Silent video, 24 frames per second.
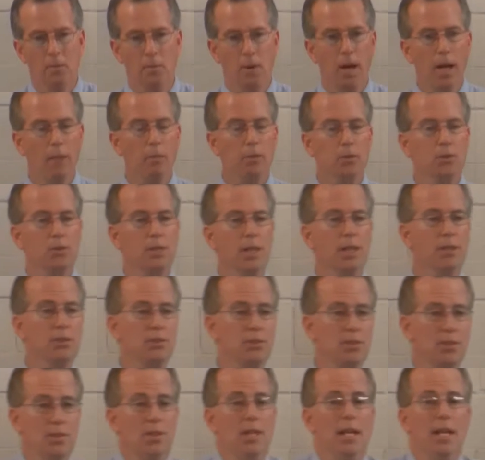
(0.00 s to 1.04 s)
Bible
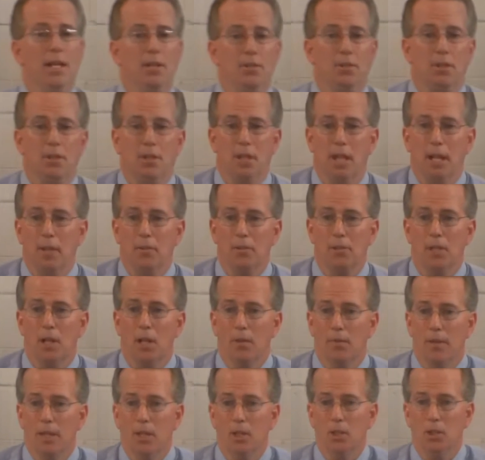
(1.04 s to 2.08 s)
says today is the day of
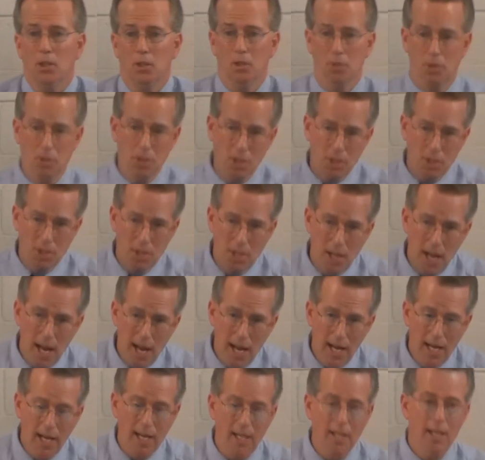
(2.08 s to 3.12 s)
salvation.
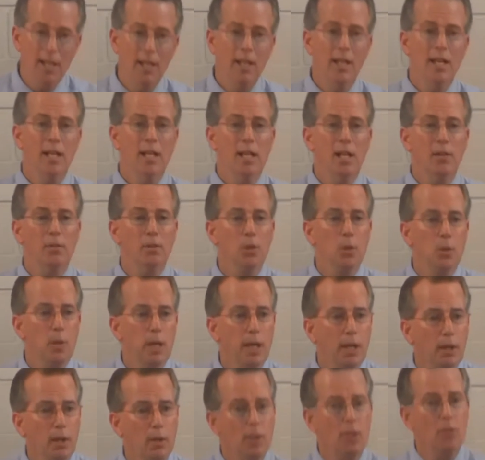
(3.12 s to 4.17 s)
Today, if you
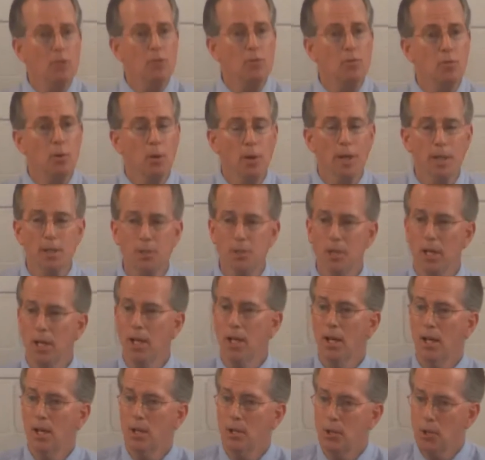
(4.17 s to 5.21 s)
hear his voice,
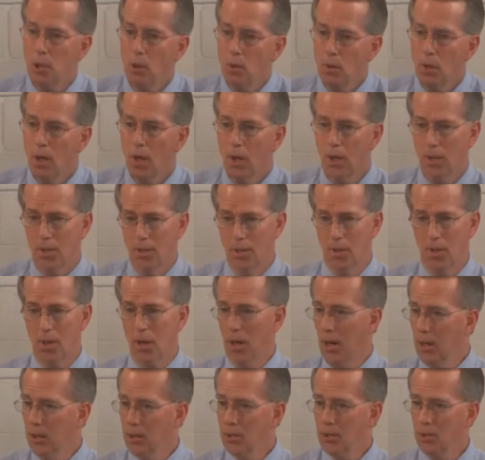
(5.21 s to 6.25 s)
don't harden your
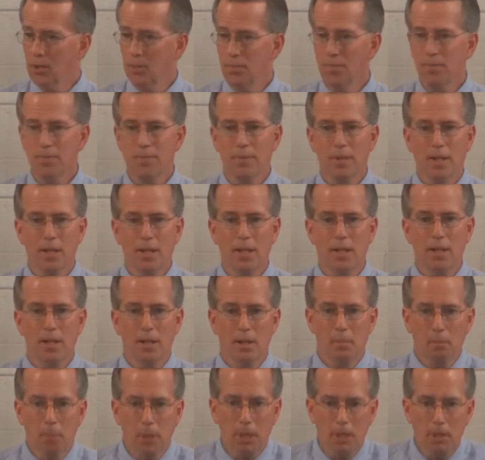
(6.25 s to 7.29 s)
hearts,
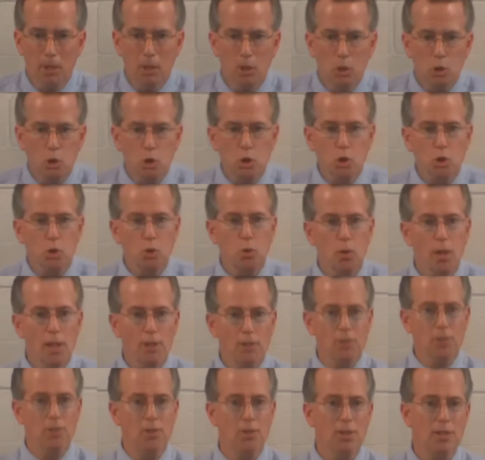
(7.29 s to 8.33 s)
but
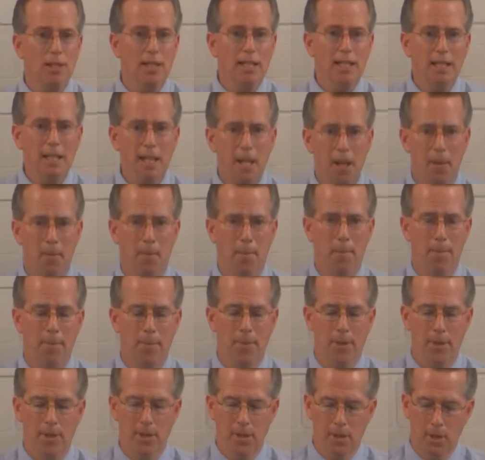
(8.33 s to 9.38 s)
trust in him.
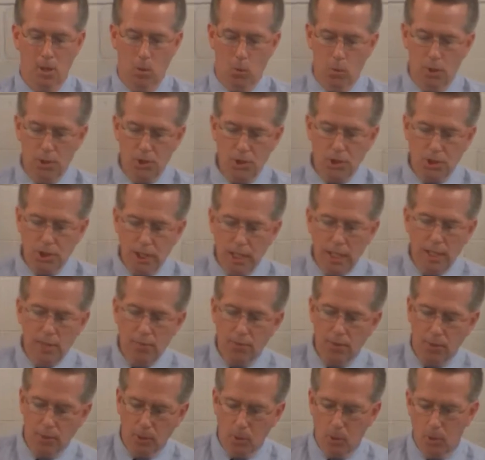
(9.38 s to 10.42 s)

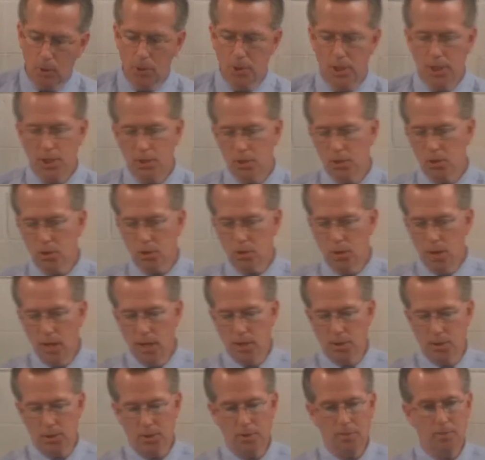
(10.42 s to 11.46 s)
Receive the Lord Jesus
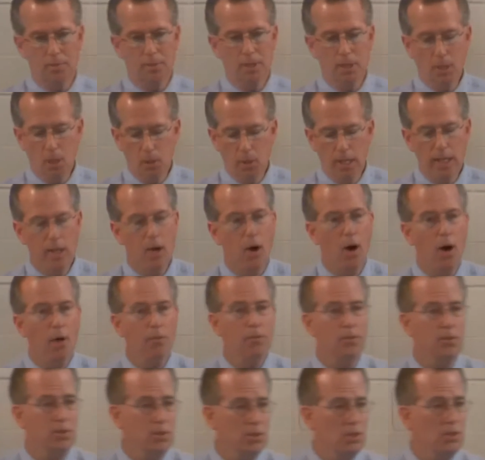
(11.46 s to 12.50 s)
Christ. You know, he
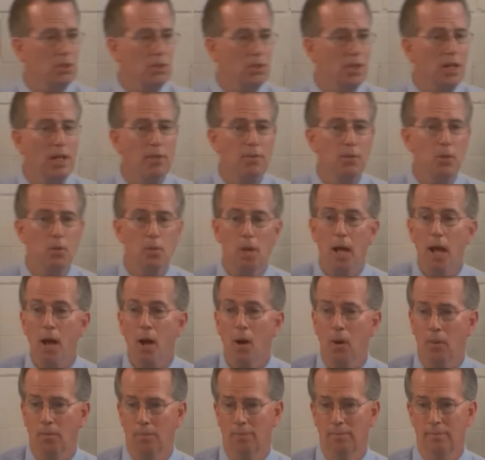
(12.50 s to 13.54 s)
offers to save you
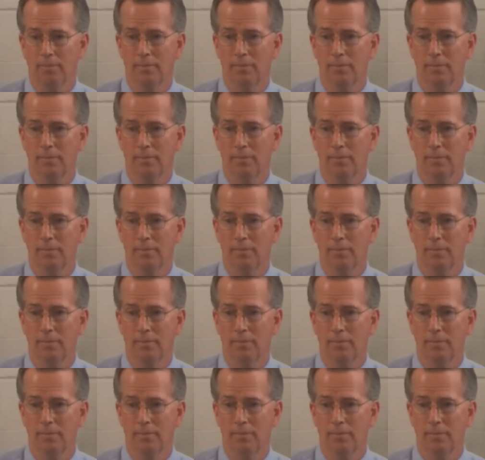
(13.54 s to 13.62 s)
now.